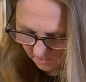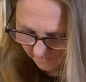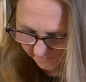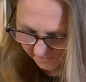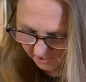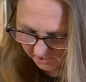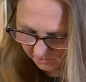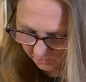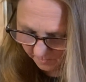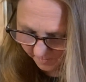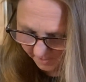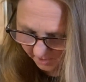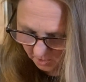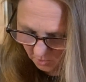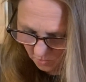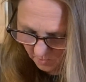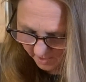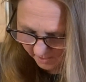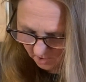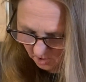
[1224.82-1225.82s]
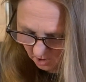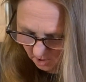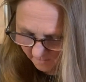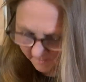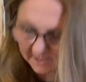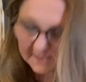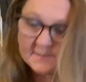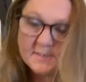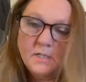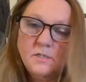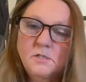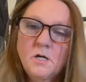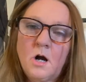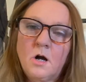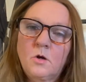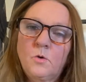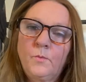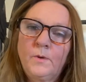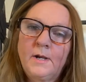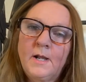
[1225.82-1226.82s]
Those will be going on my
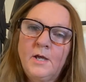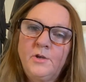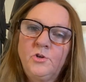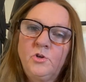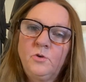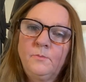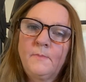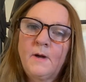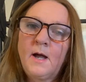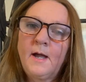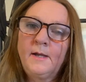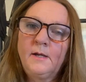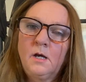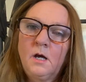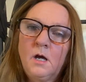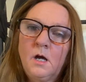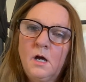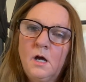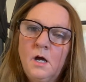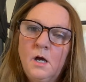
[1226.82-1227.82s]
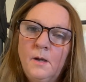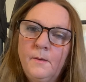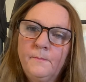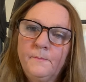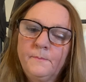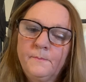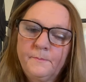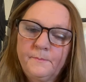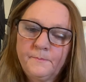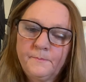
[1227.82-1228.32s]
TikTok when I do my um,